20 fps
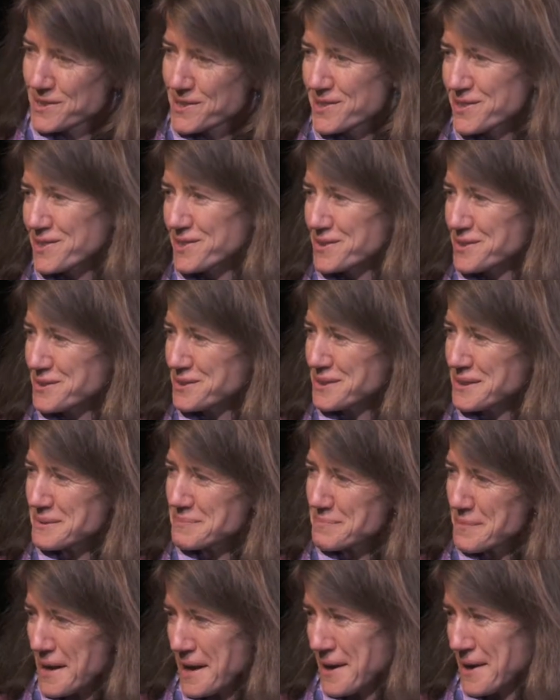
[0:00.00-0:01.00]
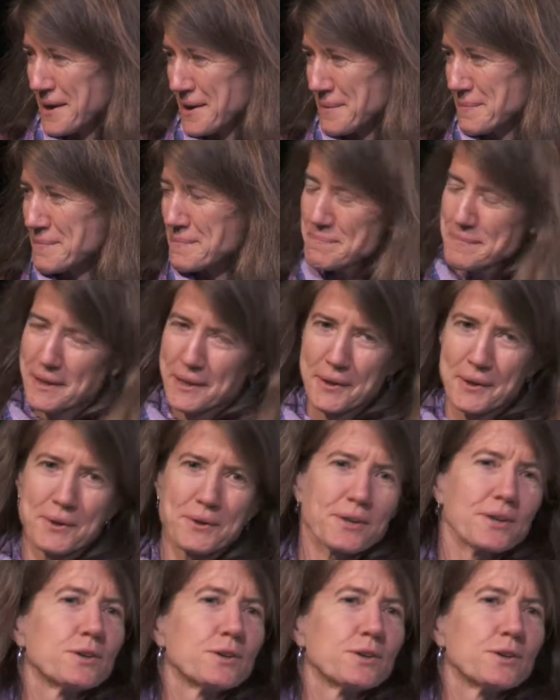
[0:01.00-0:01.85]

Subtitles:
to Pam Miller,